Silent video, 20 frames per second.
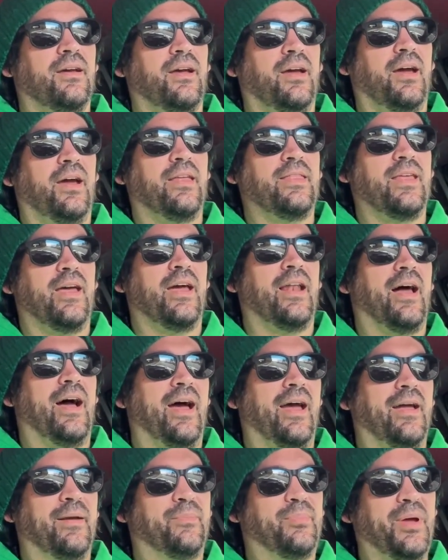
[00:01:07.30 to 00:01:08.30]
And then
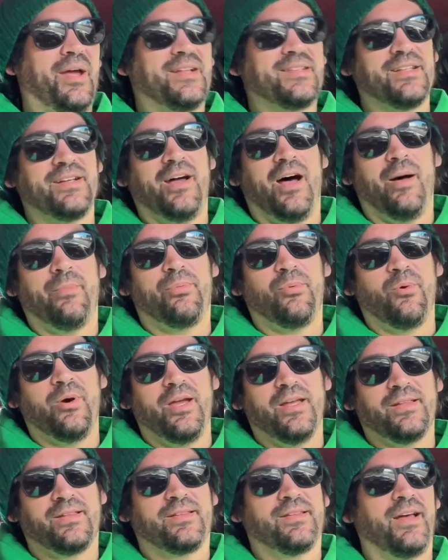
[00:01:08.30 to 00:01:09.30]
I picked it up
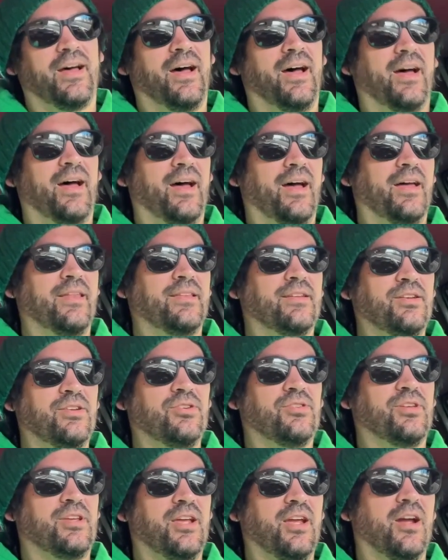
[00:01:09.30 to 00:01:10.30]
with the new
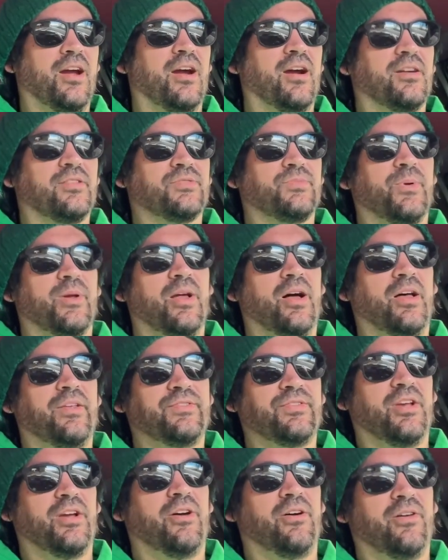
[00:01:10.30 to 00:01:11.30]
gears, but
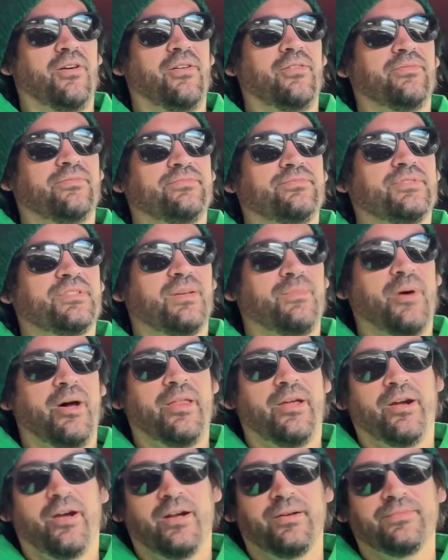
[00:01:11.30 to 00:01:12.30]
also some
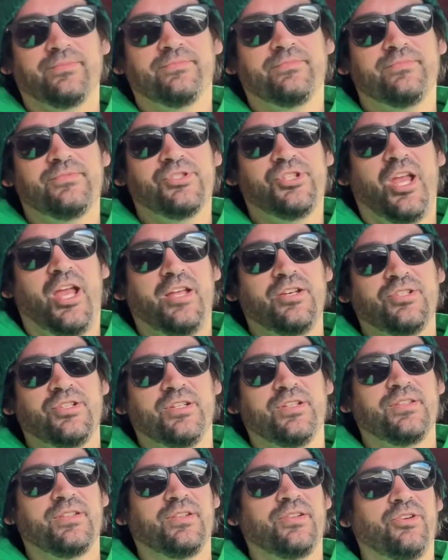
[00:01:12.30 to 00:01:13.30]
other
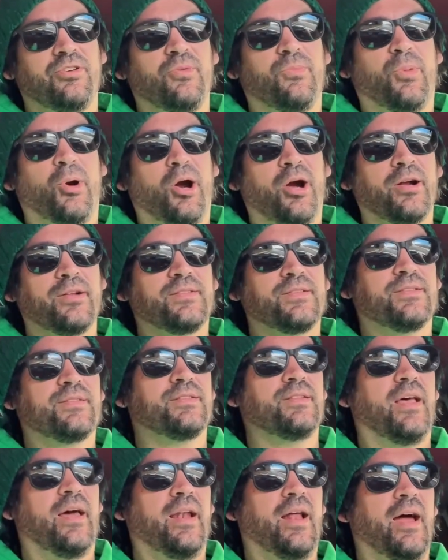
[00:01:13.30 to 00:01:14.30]
changes and new parts
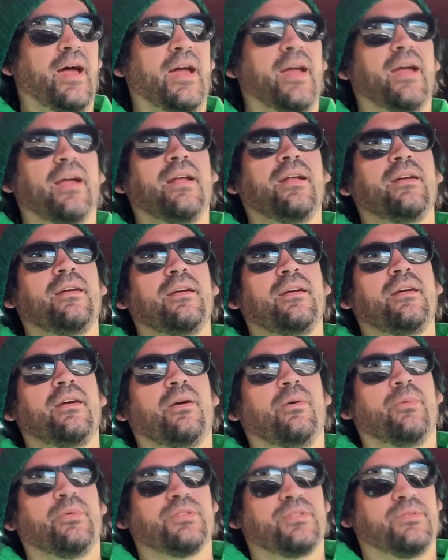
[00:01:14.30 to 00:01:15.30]
that I
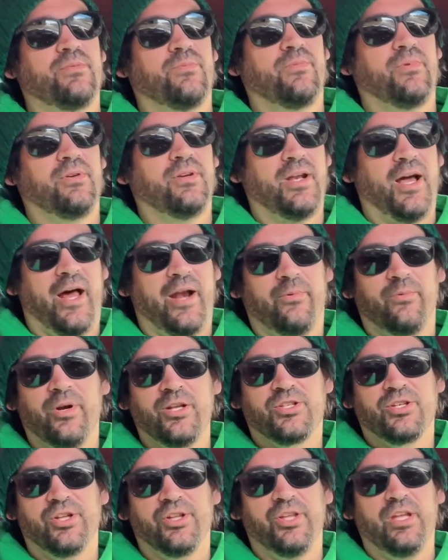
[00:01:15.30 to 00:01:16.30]
was not
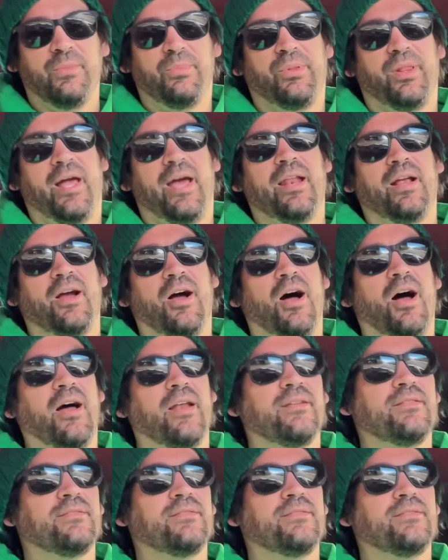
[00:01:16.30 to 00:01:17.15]
originally planning on.